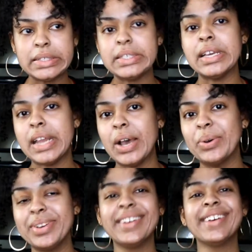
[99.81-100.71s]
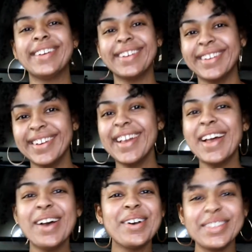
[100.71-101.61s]

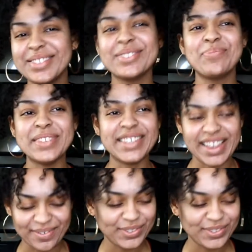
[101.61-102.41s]
just be safe.